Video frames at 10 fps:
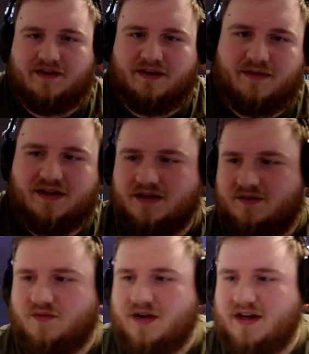might just
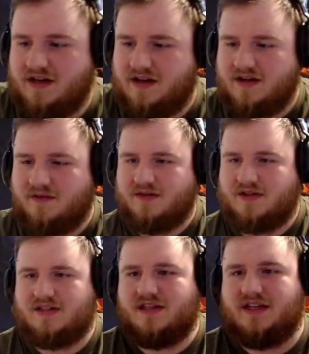win here.
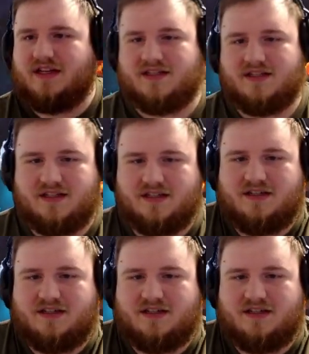Persist.